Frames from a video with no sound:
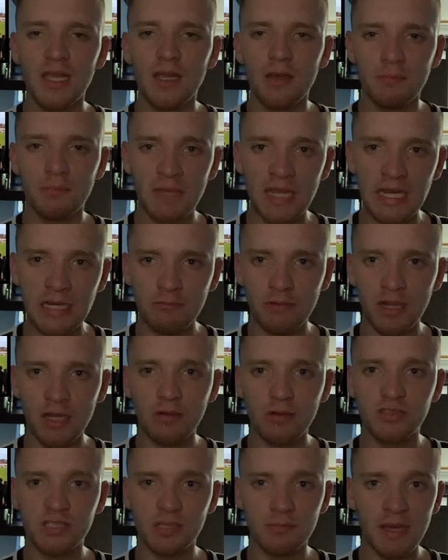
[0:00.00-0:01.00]
Meanwhile,
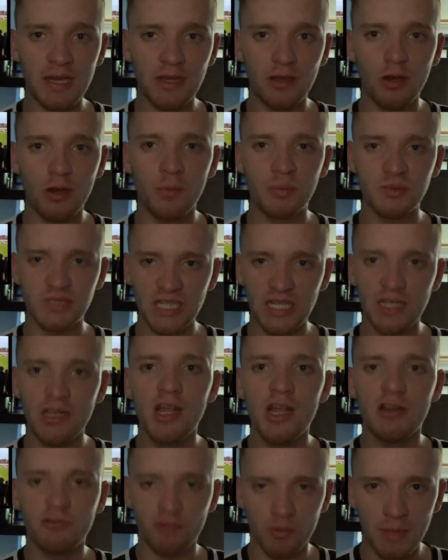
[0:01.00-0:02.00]
to make up the
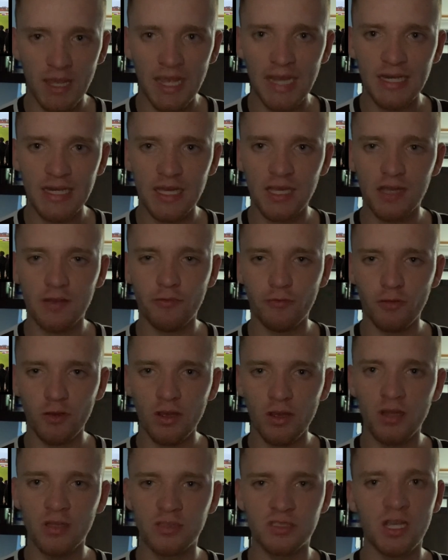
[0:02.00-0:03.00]
remaining
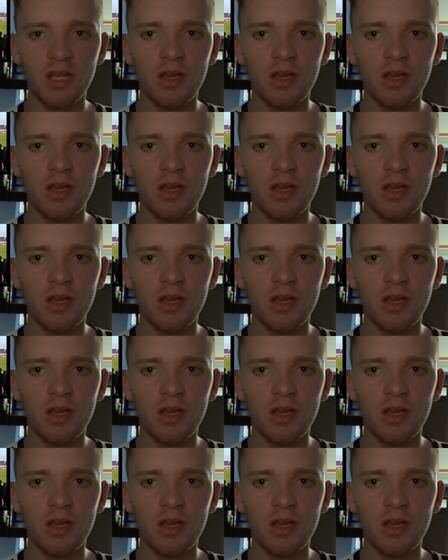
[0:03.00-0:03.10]
third